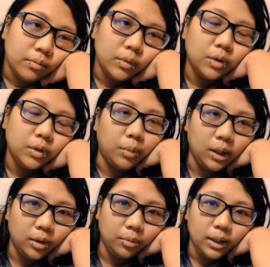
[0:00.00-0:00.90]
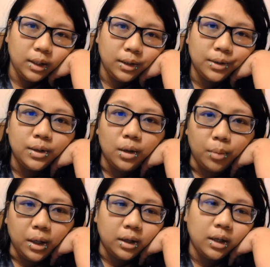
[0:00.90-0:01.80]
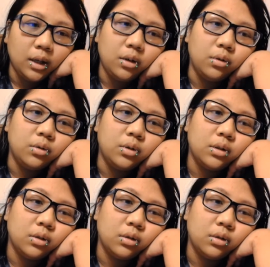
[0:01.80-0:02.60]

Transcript: So marketplace, my account,